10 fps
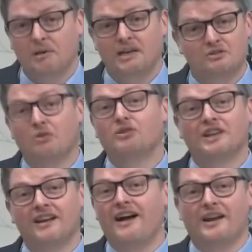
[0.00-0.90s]
but he draws
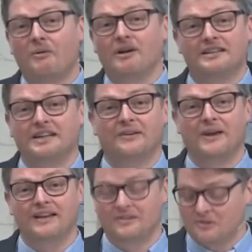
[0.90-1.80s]
the line at what he's going to
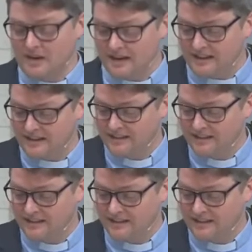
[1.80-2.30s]
eat and drink.